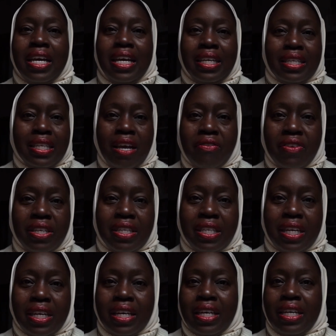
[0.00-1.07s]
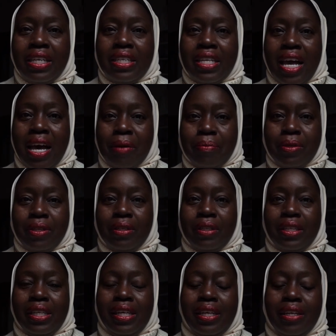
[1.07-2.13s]
a selfie stick is
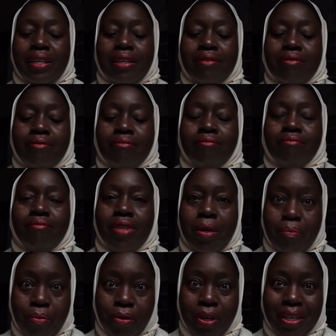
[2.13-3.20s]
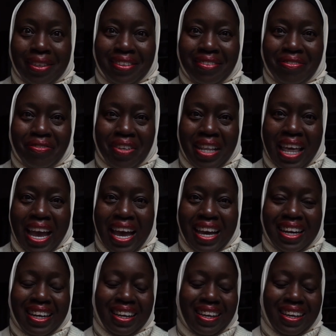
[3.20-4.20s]
absolutely important for that.